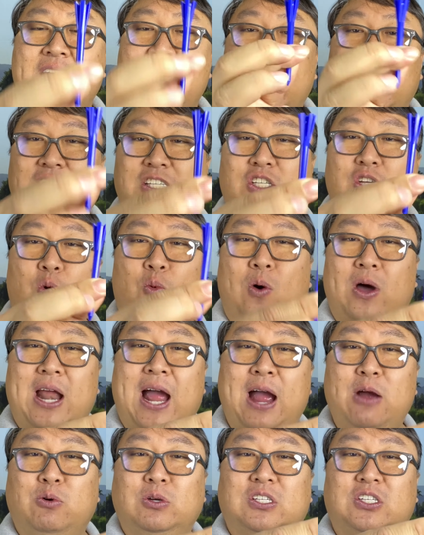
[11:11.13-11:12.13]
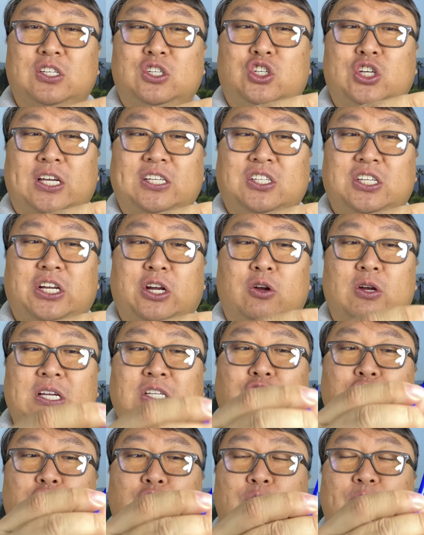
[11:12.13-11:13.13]
And so what I would suggest here
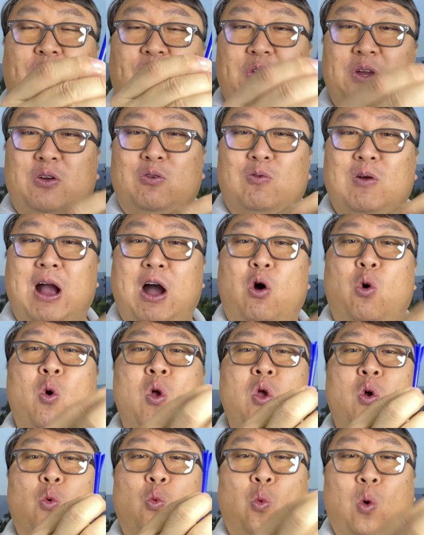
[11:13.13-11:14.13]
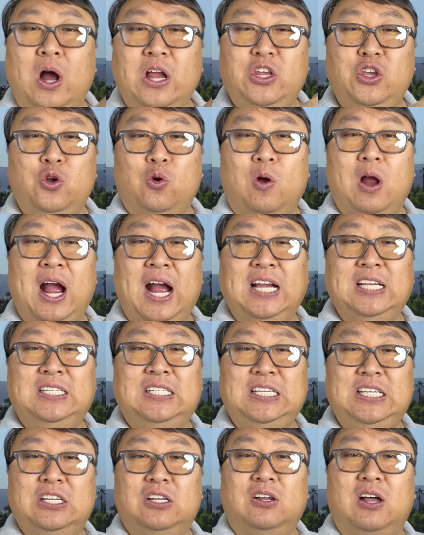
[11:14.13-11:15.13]
is to figure out what your
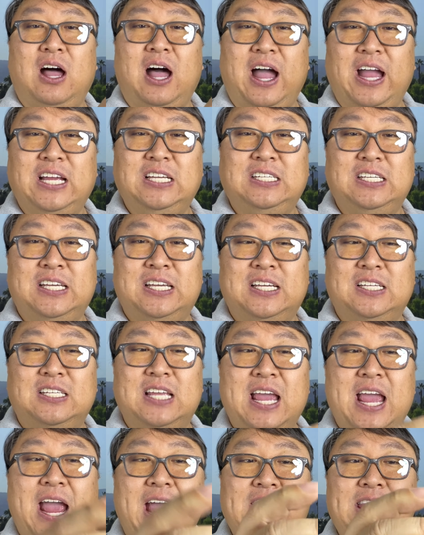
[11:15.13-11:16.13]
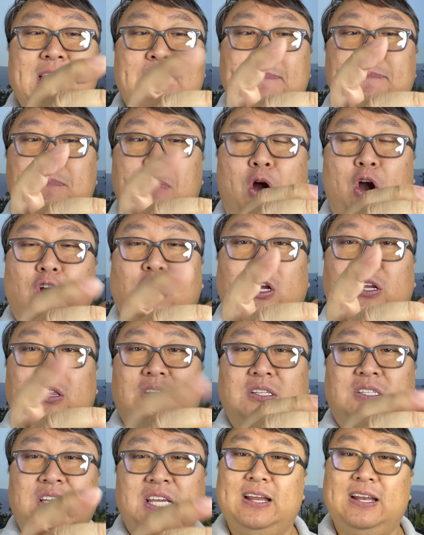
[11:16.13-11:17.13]
ideal height is and then mark the
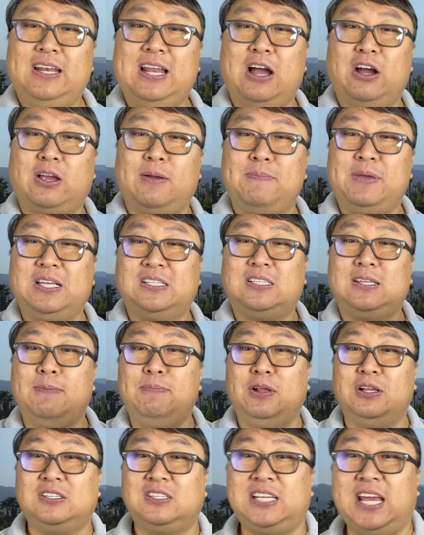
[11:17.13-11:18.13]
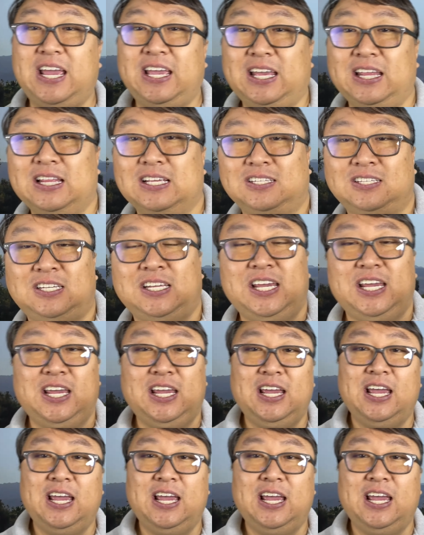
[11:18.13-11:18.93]
tee. Now it can be as simple as taking this tee